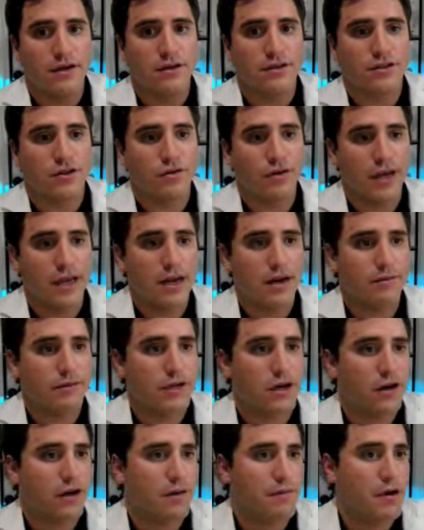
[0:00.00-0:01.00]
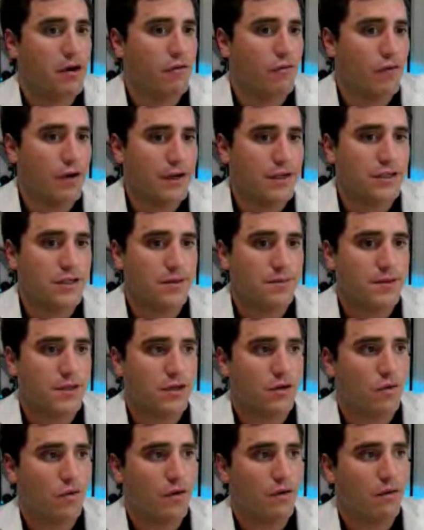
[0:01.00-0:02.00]
So again, I'm talking about Rick
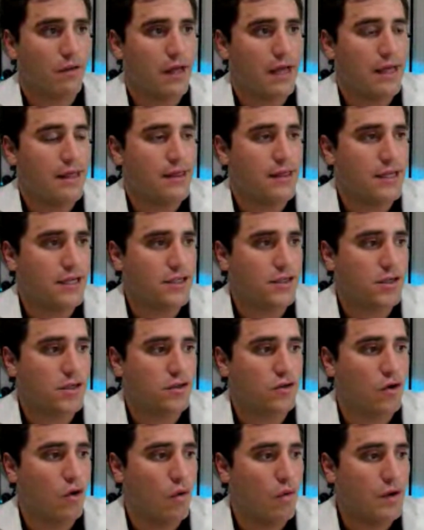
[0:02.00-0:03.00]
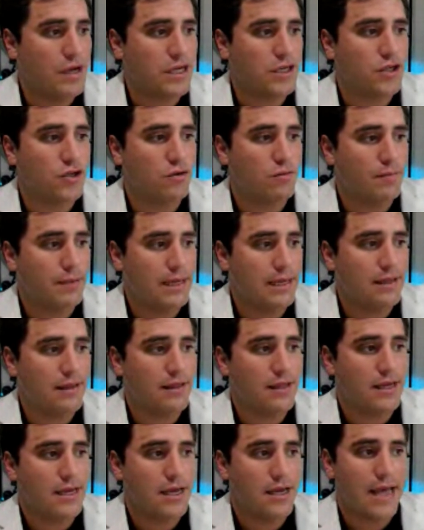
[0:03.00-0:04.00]
Simpson oil, and this is going to be
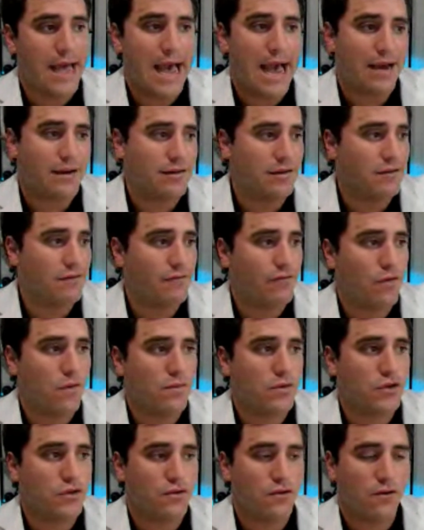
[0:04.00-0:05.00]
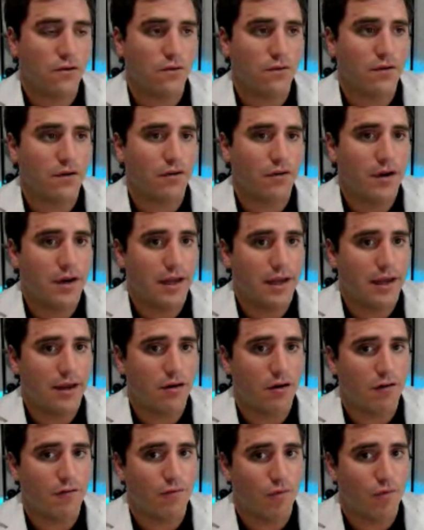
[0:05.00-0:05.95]
the active pharmaceutical ingredient in our